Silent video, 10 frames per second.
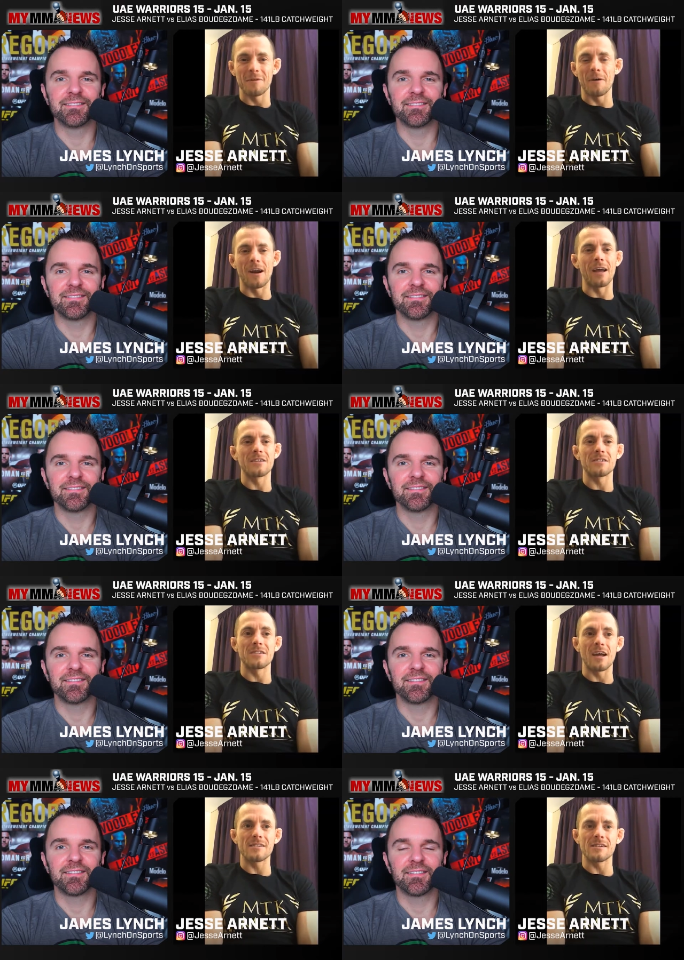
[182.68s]
Speaker 1: going to be fun. It's
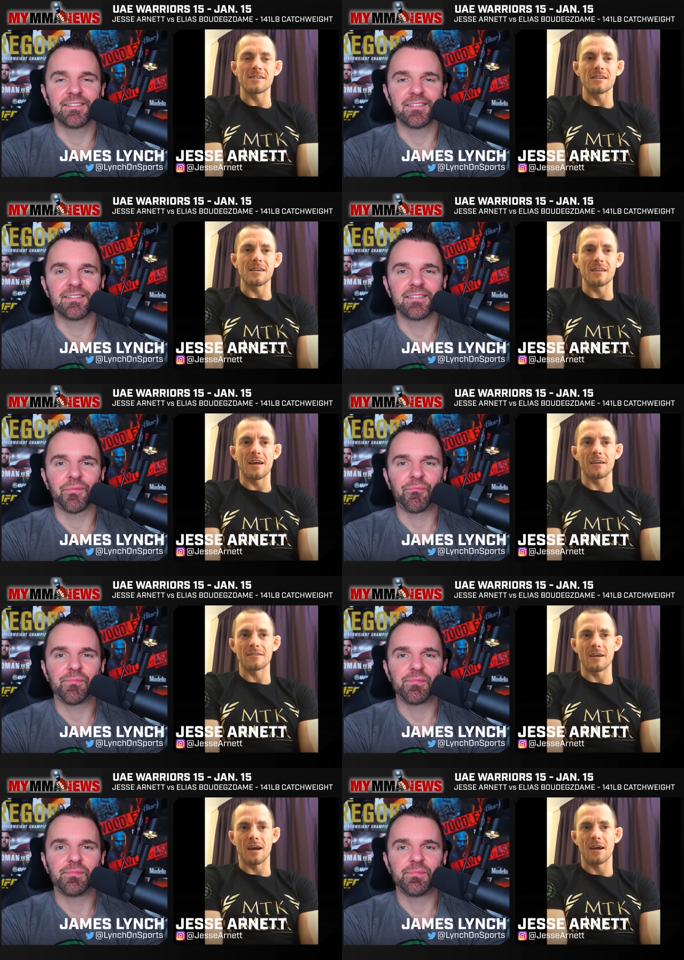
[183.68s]
nice to see
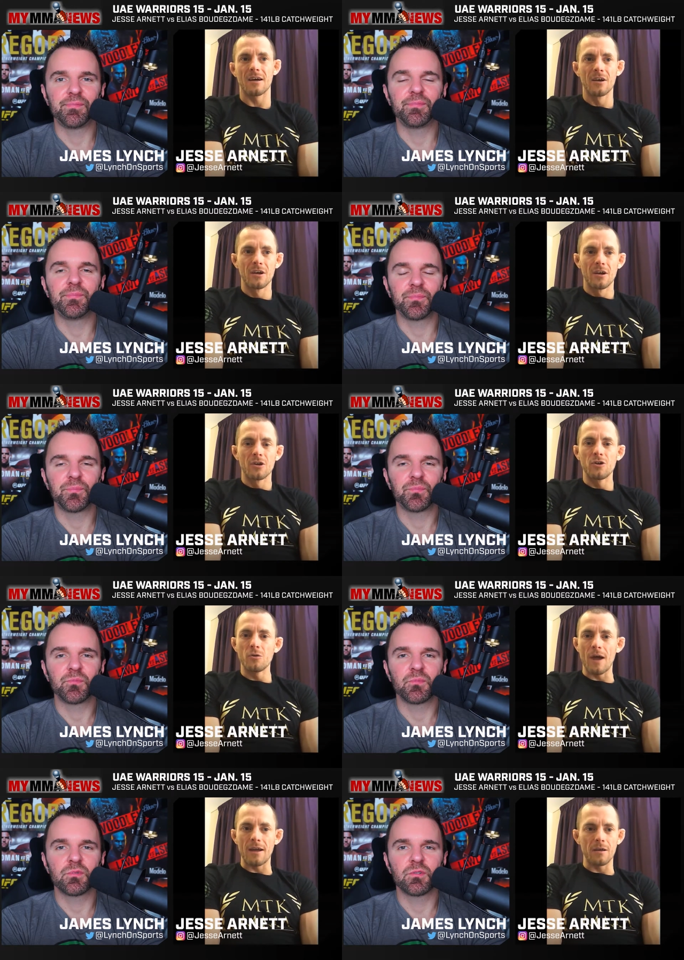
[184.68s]
that uh,
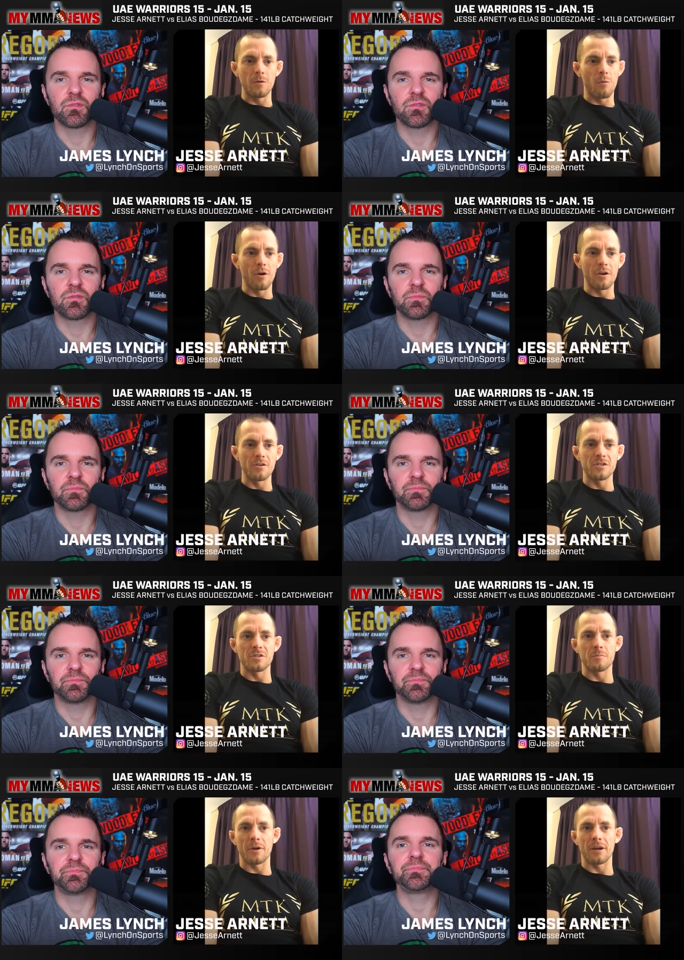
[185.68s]
UAE Warriors
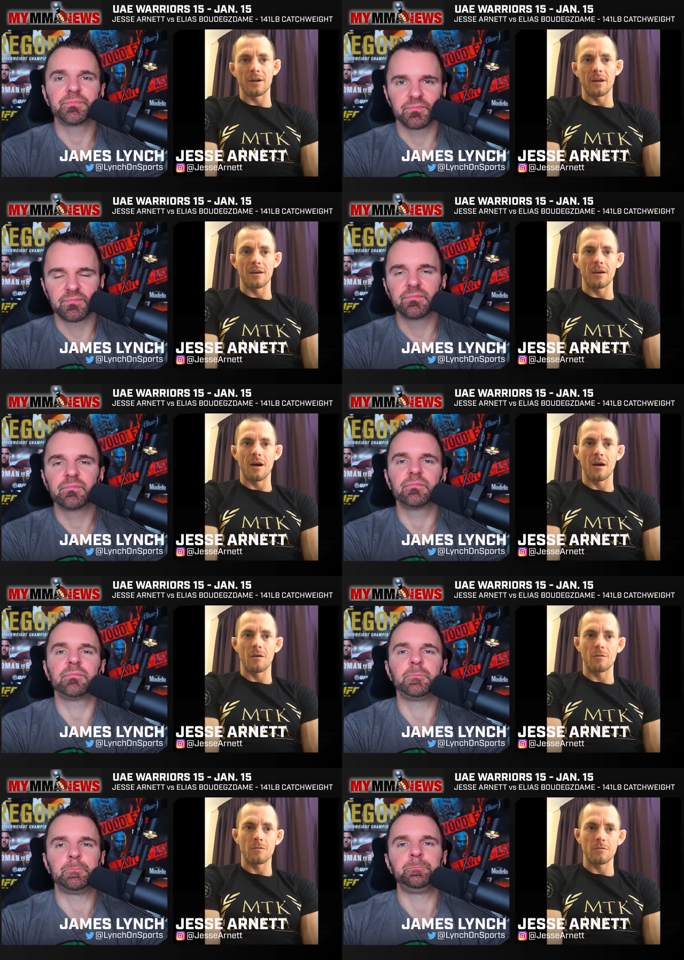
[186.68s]
is bringing in
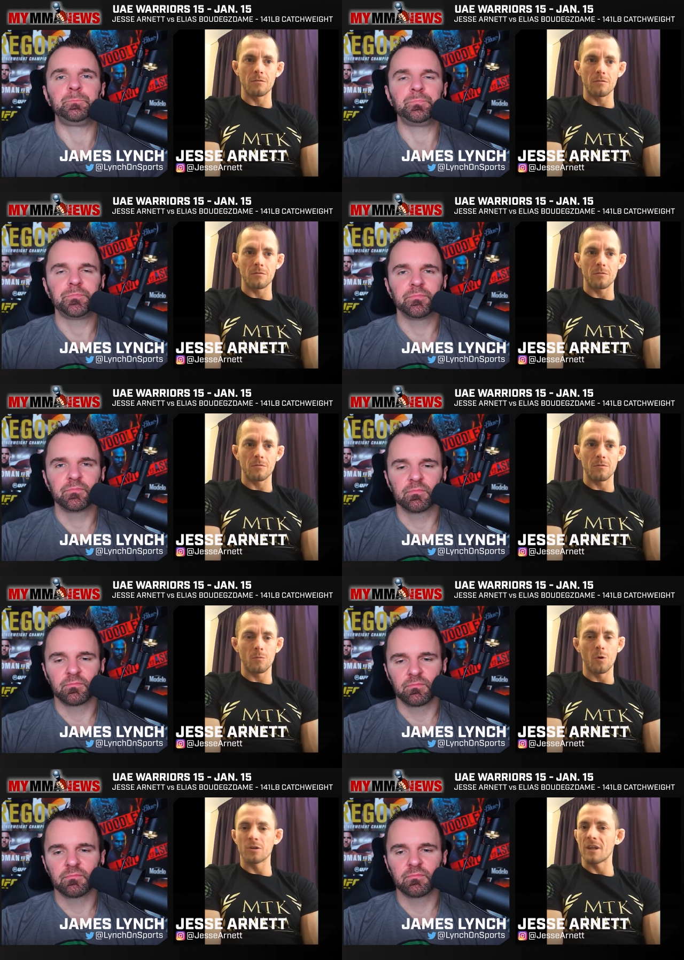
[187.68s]
uh,
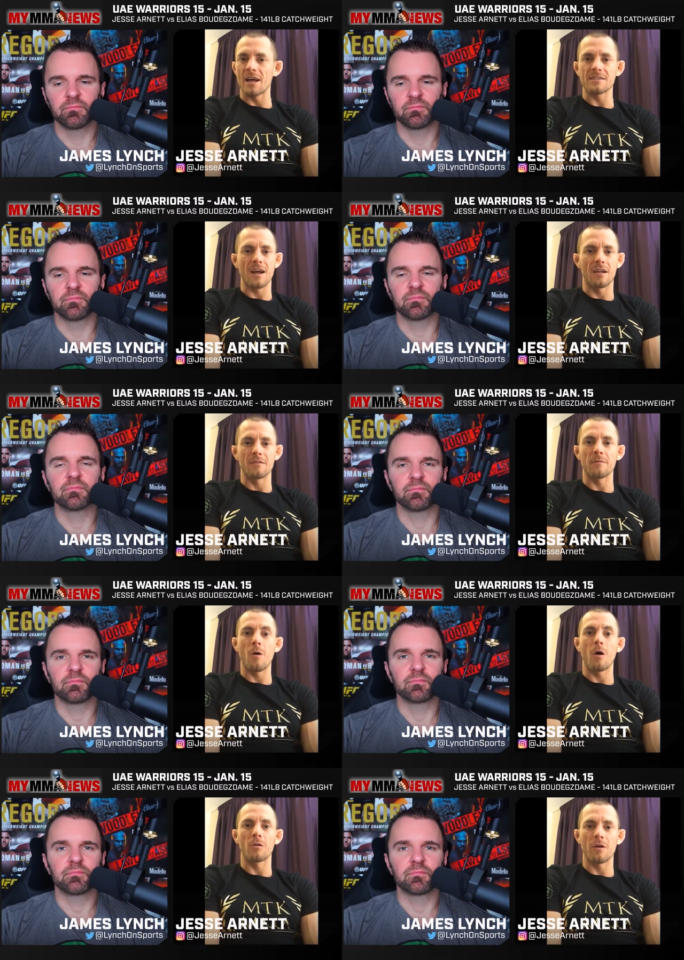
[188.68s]
world class talent
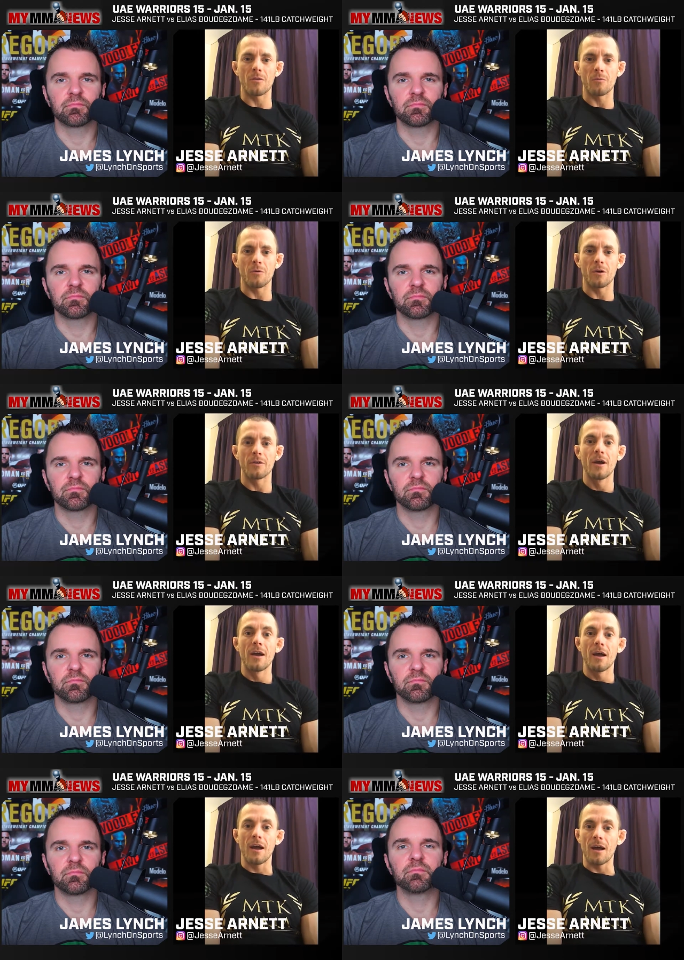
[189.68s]
from all around the world
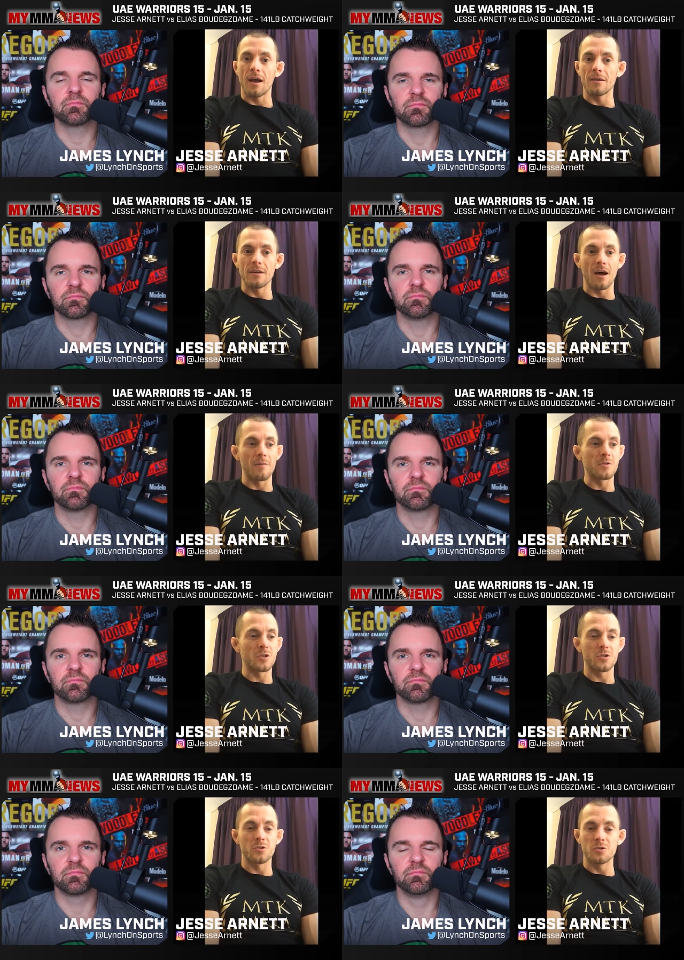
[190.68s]
and uh, I'm
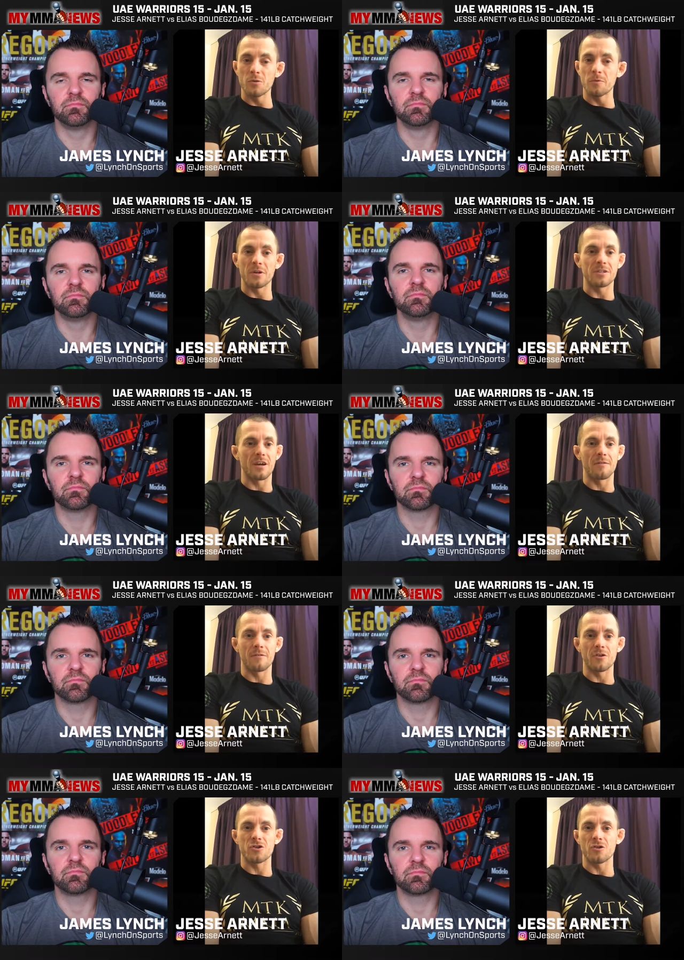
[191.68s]
super excited
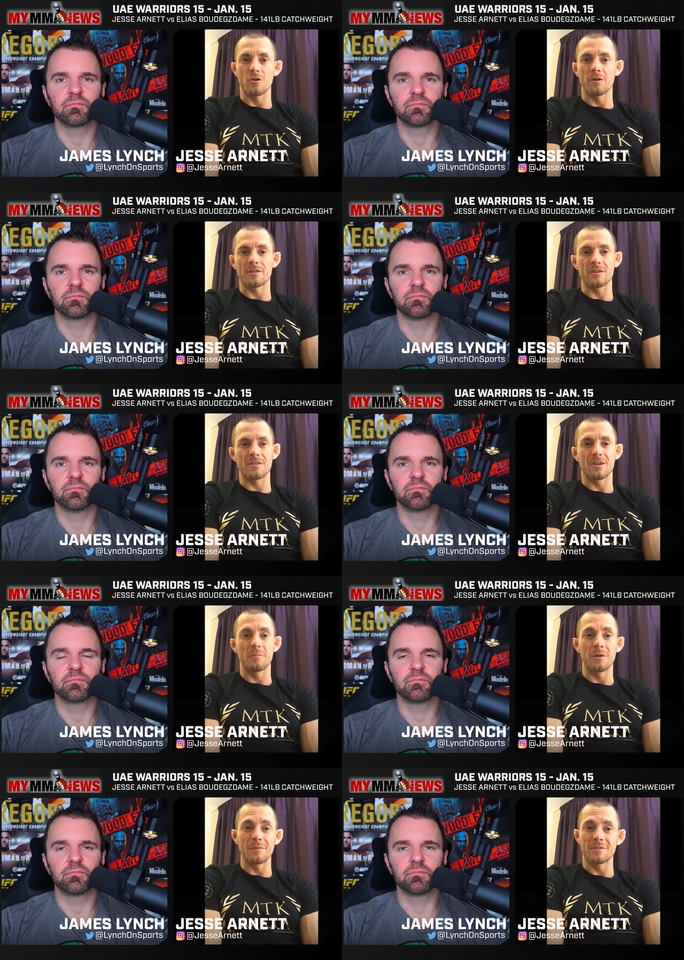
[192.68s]
for this show. It's it's
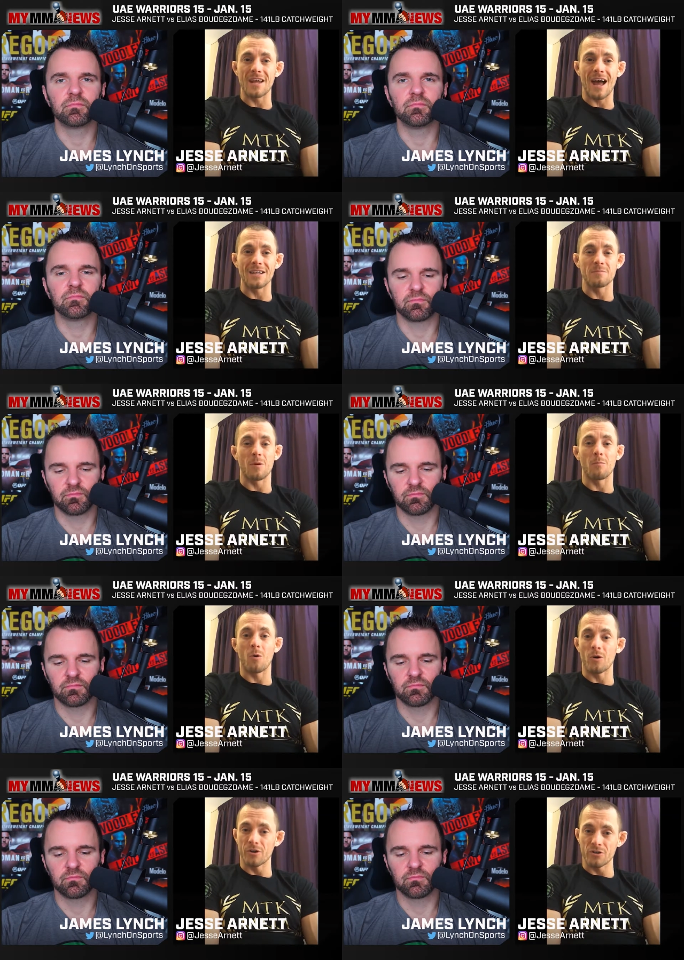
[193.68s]
Khabib's dad's
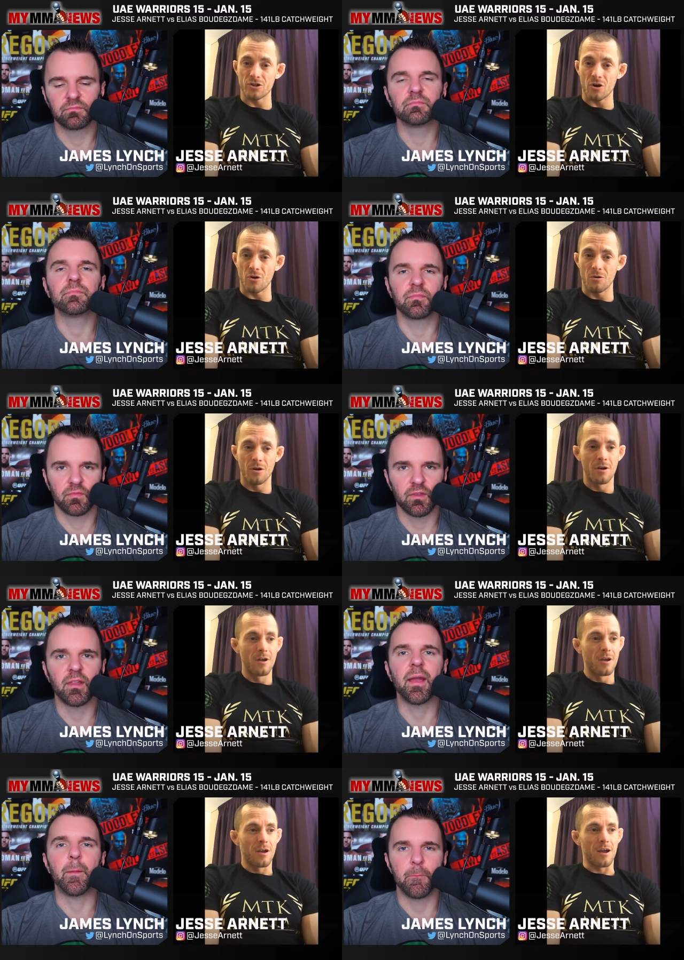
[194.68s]
memorial show.
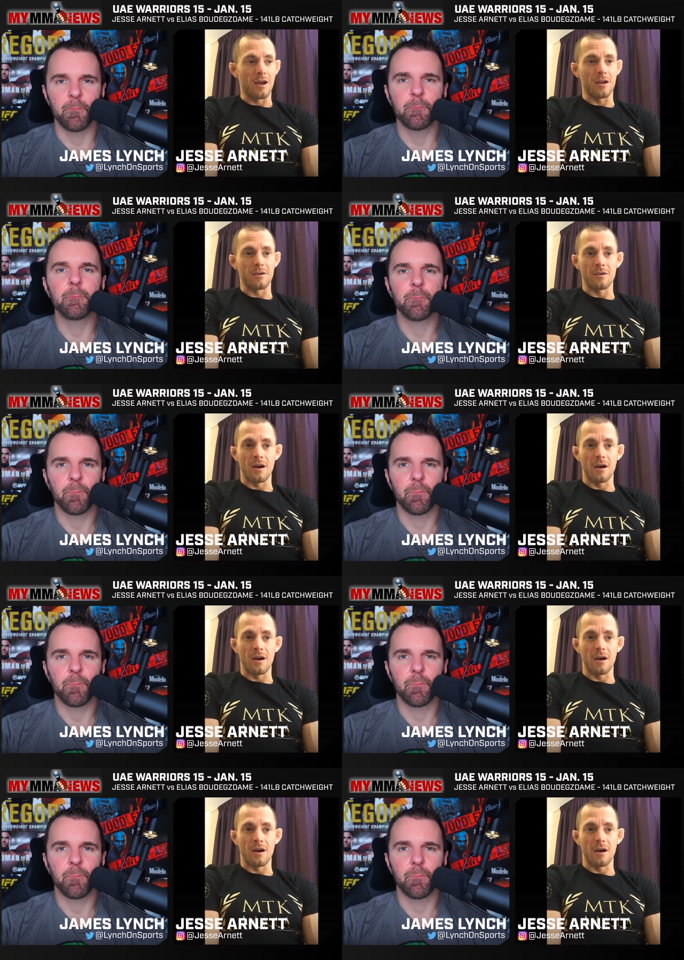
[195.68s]
Yeah, and